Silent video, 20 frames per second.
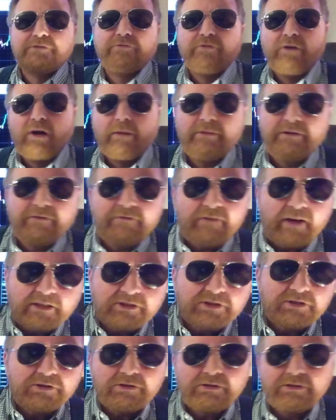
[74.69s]
from
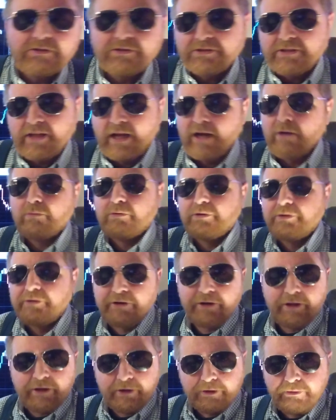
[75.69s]
investors that were
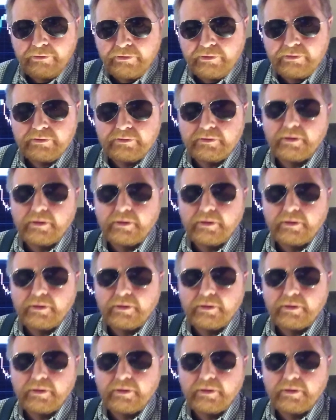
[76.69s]
new.